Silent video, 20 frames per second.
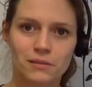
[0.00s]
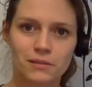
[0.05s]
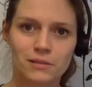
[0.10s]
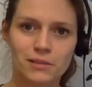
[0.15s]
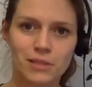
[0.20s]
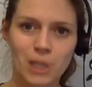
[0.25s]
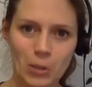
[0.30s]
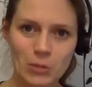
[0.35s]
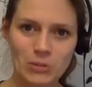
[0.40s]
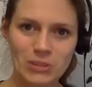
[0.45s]

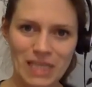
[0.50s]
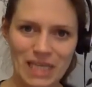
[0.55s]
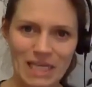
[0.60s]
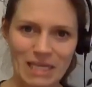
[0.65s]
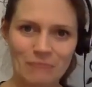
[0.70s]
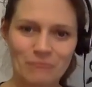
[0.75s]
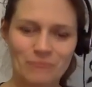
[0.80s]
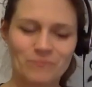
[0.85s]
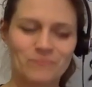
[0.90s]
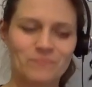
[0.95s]
Go team.
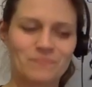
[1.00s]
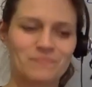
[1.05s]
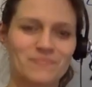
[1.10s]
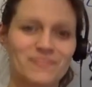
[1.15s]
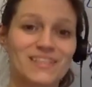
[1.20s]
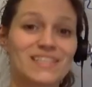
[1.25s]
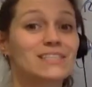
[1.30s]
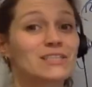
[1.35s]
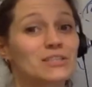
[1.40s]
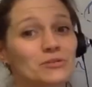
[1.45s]

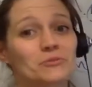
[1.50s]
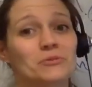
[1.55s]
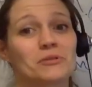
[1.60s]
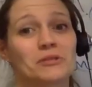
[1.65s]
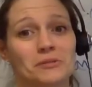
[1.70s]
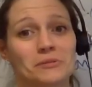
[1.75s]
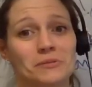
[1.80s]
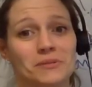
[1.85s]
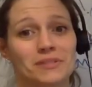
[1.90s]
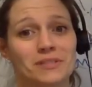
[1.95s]
This is really
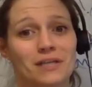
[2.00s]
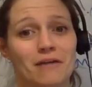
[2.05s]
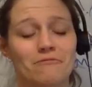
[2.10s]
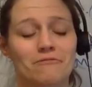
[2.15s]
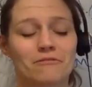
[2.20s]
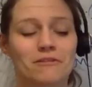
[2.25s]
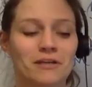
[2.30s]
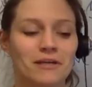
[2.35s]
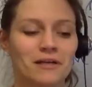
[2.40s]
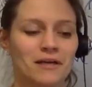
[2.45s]
cool
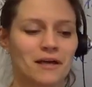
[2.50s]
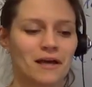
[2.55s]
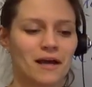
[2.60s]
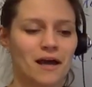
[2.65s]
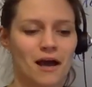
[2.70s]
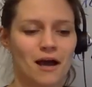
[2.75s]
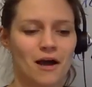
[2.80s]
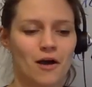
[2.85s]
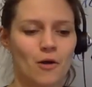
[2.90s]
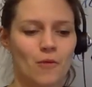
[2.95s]
stuff.
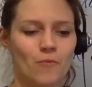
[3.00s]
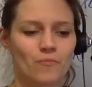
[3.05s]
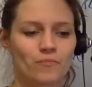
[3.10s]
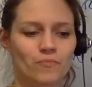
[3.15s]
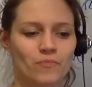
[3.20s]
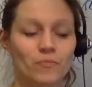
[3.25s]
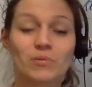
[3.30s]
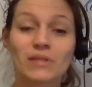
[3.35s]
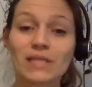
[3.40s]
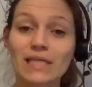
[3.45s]

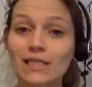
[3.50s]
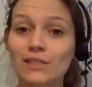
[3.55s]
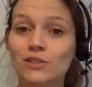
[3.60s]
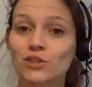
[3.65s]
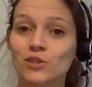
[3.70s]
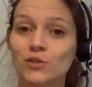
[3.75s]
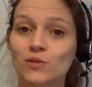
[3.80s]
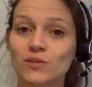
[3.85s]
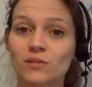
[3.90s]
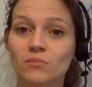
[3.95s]
Please
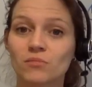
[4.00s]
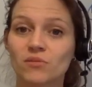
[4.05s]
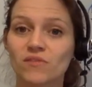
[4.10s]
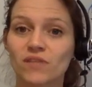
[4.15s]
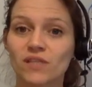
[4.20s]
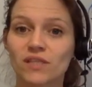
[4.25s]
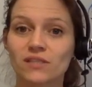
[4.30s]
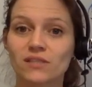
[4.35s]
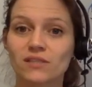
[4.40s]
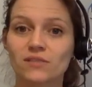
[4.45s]
use some of
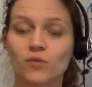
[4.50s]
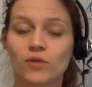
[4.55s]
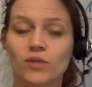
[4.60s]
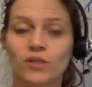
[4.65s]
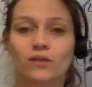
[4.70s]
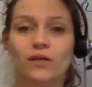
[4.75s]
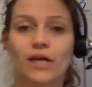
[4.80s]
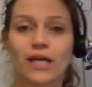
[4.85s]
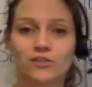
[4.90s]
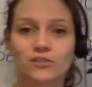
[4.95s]
this when
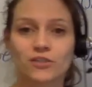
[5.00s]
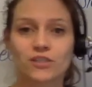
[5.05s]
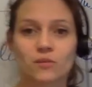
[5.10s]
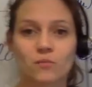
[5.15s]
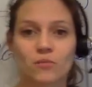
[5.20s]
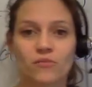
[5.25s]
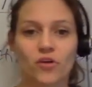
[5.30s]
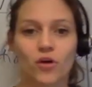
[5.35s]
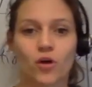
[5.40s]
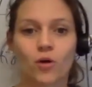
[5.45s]
you're answering some
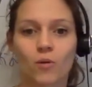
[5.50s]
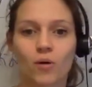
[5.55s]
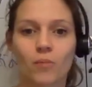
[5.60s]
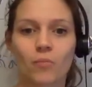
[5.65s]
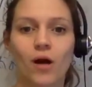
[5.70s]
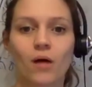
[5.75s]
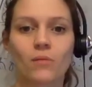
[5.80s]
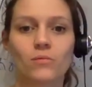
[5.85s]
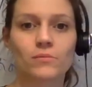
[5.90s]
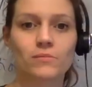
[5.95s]
of your homework
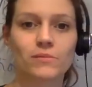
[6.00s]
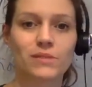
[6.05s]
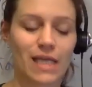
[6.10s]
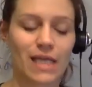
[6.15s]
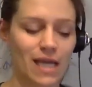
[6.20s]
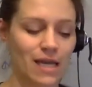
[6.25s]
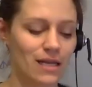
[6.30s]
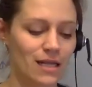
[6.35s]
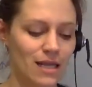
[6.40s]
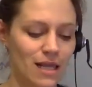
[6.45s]
problems,
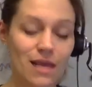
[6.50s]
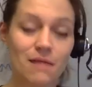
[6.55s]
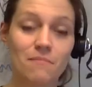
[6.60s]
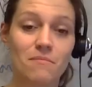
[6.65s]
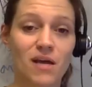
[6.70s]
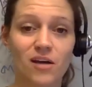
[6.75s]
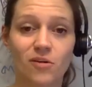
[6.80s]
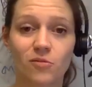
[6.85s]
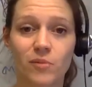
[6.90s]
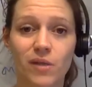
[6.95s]
and
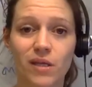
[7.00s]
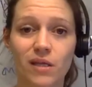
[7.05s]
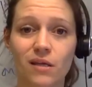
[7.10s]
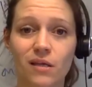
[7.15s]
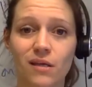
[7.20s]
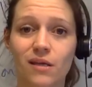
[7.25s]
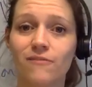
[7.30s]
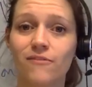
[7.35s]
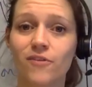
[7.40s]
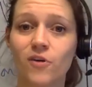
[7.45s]
email me
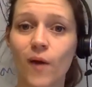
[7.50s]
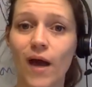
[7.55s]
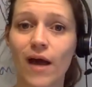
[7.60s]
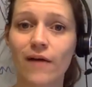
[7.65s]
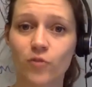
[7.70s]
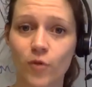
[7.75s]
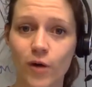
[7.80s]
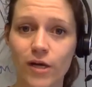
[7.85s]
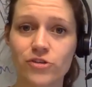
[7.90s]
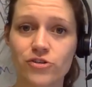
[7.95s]
if you have
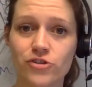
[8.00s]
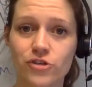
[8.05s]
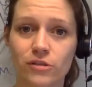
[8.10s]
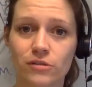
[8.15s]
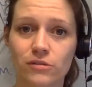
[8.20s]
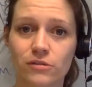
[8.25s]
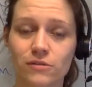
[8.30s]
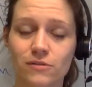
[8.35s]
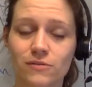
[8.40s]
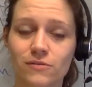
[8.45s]

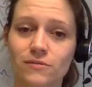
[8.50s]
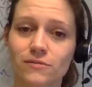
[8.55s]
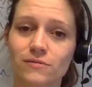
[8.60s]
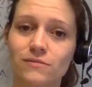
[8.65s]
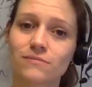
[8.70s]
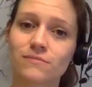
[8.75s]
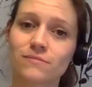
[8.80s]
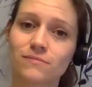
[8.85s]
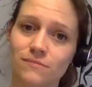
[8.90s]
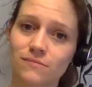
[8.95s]
questions.
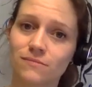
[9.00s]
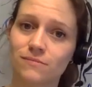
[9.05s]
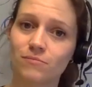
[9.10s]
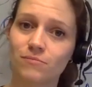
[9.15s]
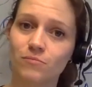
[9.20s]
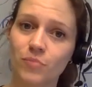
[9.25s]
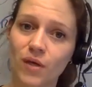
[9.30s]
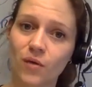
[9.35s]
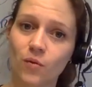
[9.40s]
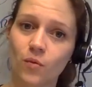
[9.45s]

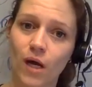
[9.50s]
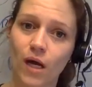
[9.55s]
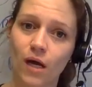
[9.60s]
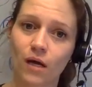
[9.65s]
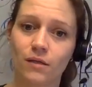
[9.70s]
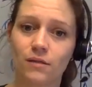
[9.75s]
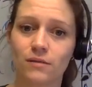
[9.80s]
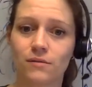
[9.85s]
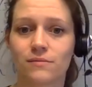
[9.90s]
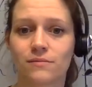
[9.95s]
Be well.
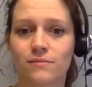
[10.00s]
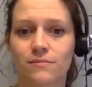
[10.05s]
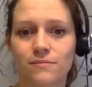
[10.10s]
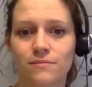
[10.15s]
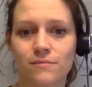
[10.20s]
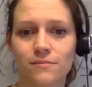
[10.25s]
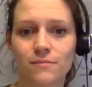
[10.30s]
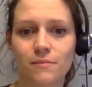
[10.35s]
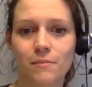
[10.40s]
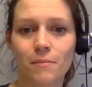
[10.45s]

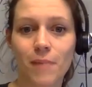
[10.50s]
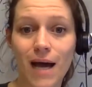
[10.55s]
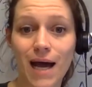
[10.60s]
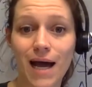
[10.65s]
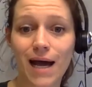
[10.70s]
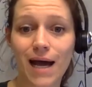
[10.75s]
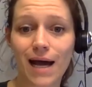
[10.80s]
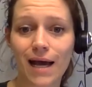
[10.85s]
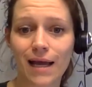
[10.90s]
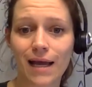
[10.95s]

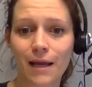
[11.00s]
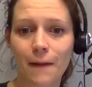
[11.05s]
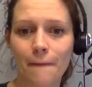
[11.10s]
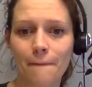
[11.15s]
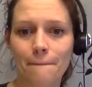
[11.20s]
Bye.